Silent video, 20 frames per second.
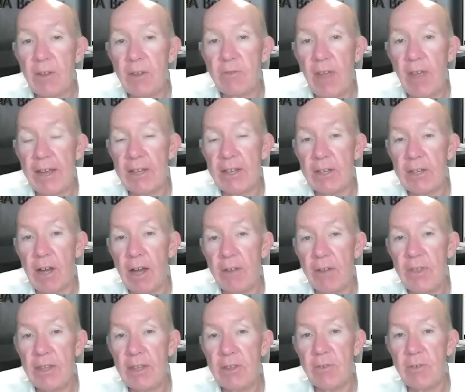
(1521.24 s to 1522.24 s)
you have taken i
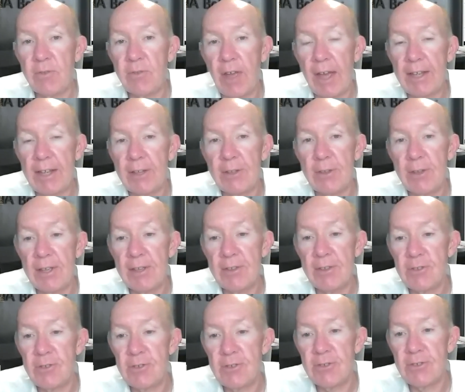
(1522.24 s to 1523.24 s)
think you've taken
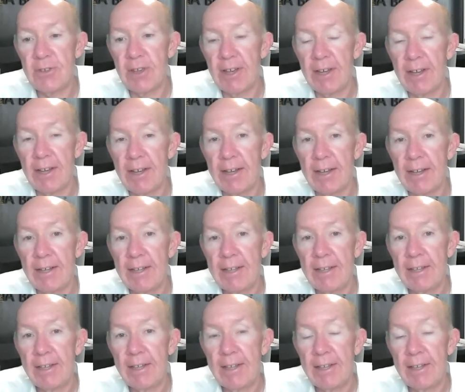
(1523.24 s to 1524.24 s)
this uh,
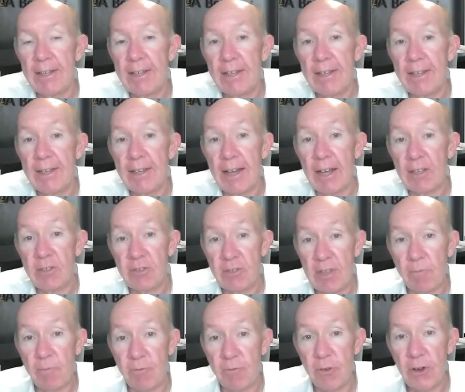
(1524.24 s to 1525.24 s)
a
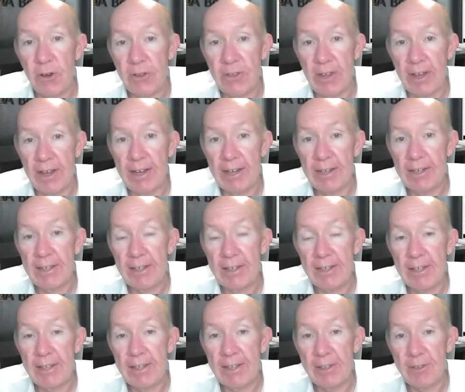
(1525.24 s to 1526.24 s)
step further
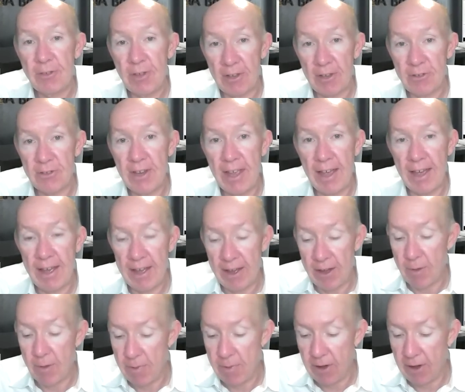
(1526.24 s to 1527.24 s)
just
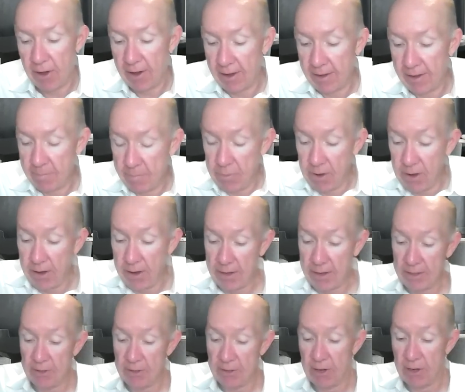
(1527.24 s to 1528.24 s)
now by by
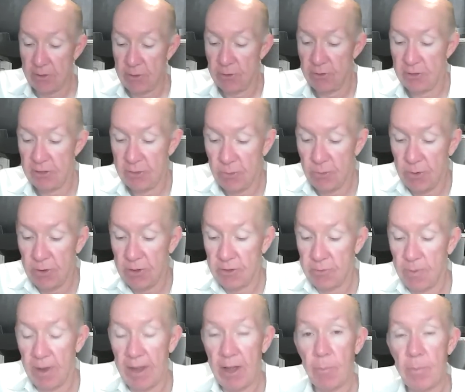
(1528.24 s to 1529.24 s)
you know using the words
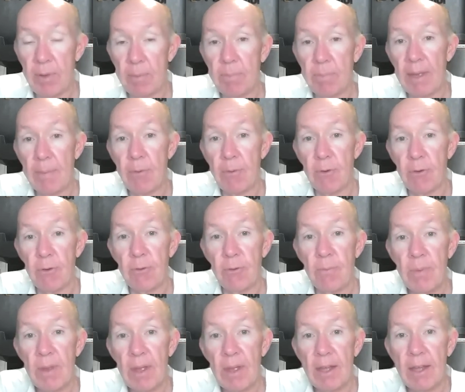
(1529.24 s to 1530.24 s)
by helping people
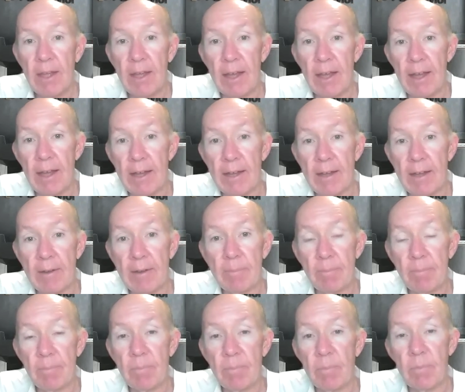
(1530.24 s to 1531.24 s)

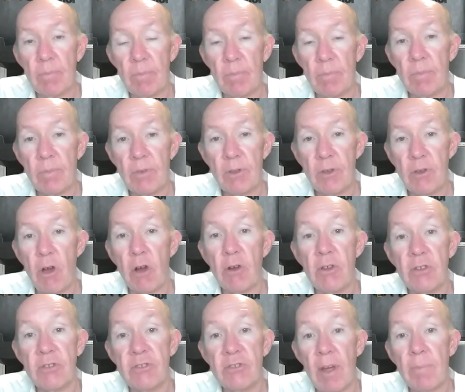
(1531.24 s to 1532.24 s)
um,
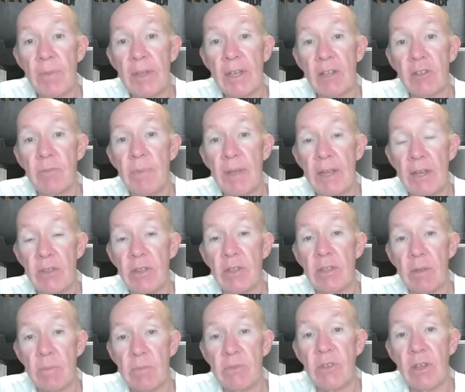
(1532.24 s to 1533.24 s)
conquer something that's bigger
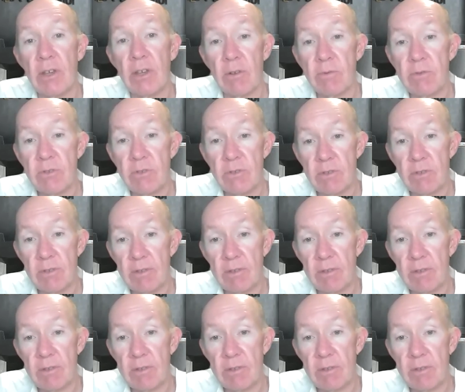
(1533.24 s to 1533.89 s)
than themselves